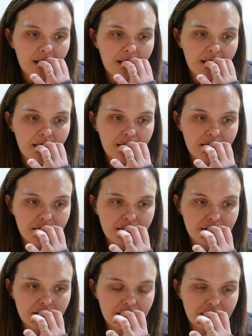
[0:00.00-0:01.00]

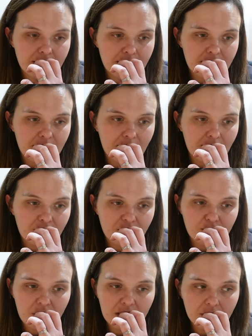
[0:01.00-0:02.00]
and I've
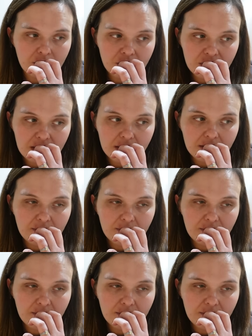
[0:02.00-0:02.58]
done pattern shoes.